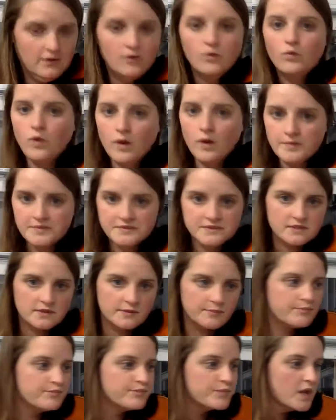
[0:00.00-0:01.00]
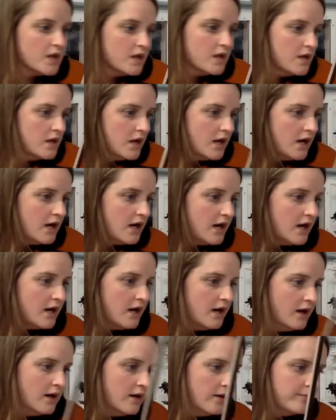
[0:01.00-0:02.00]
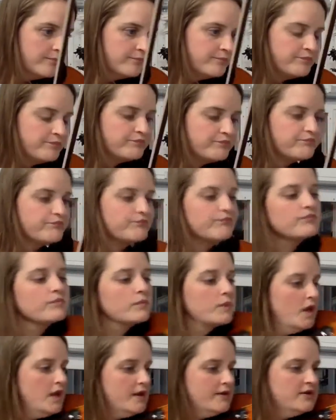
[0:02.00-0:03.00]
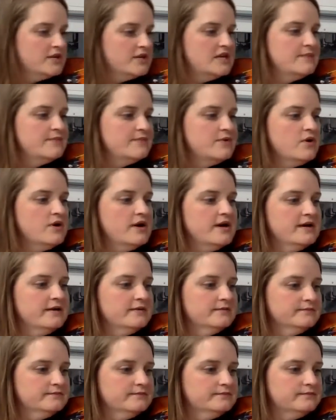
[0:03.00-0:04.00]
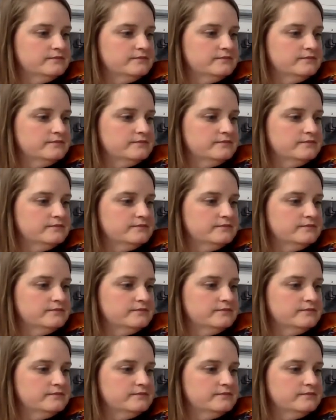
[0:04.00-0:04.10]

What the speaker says: Whoops. I'm going to keep going.